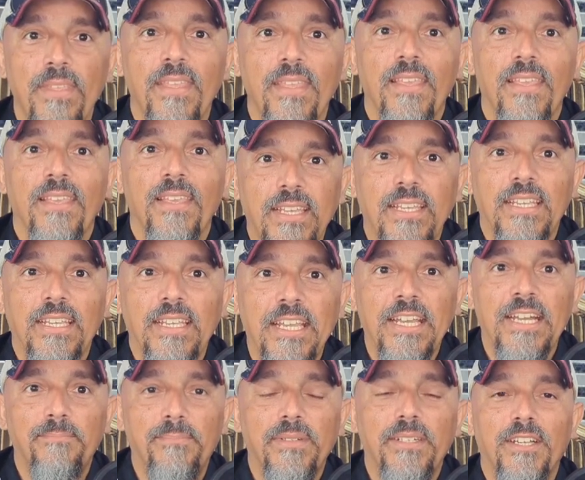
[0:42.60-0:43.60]

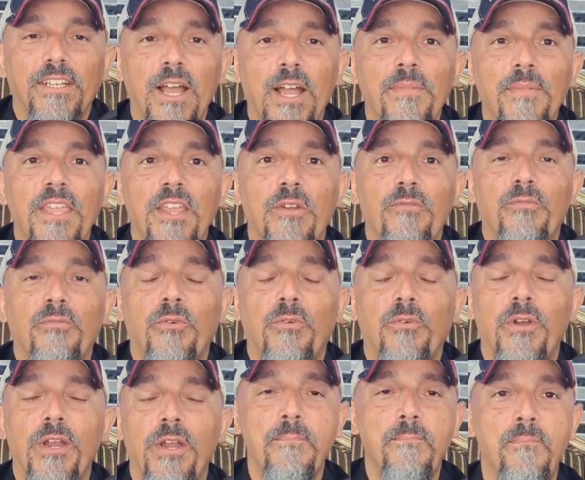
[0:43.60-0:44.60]
Yep, coming here for a
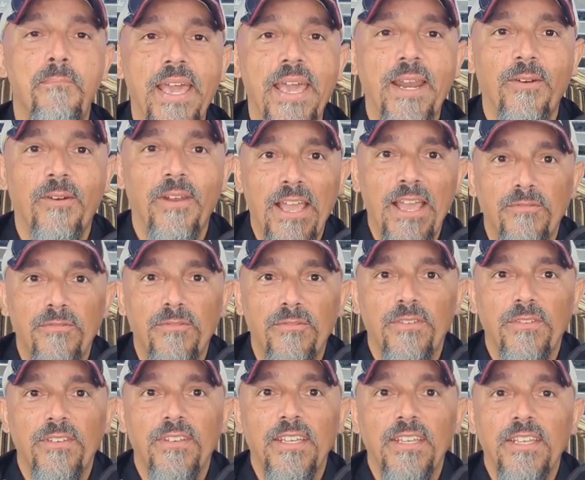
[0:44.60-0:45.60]
better life.
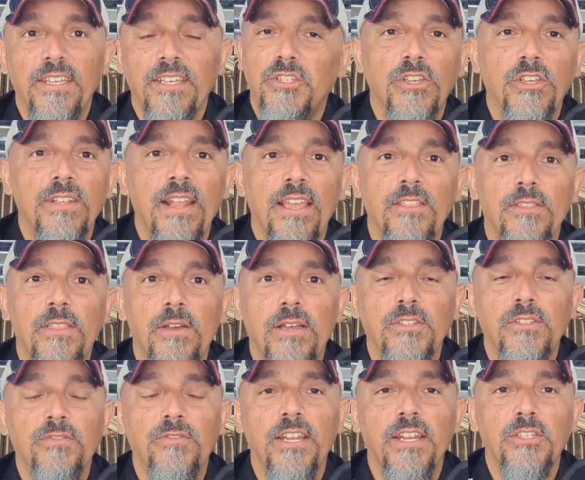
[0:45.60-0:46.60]
Just like those
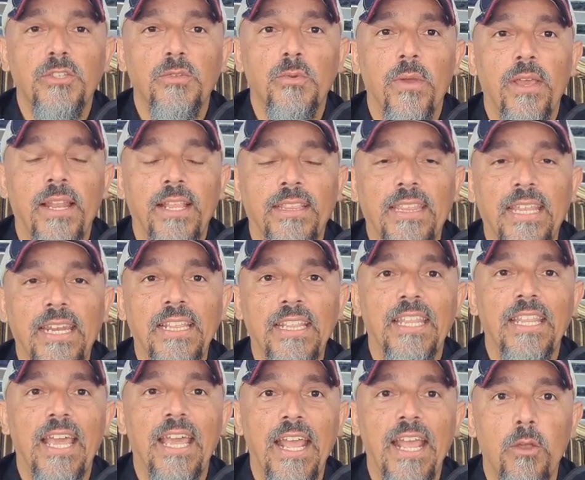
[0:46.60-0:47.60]
Venezuela, Tren de
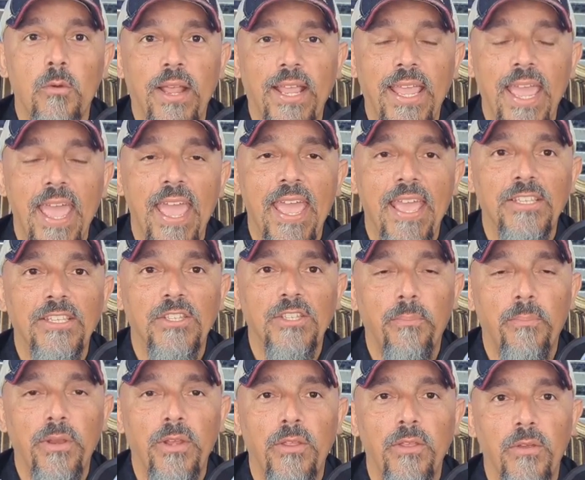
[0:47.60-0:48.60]
Aragua gangs up in
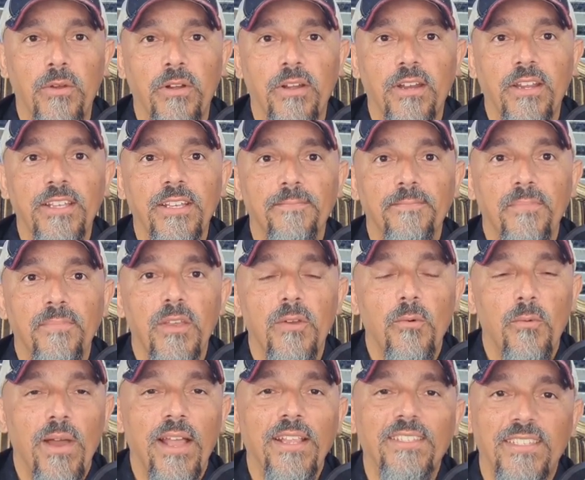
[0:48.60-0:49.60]
New York.
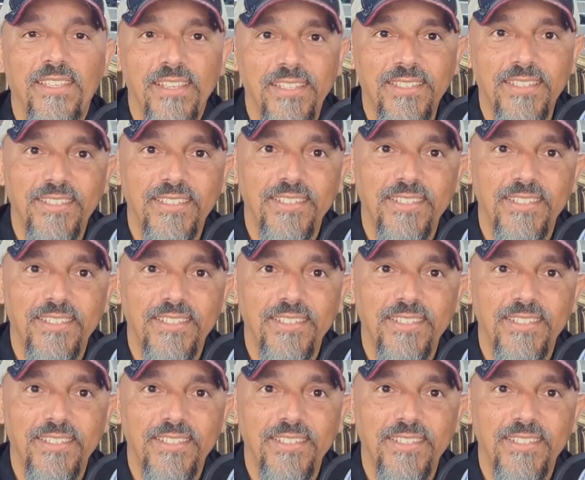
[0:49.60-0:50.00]
Watch this.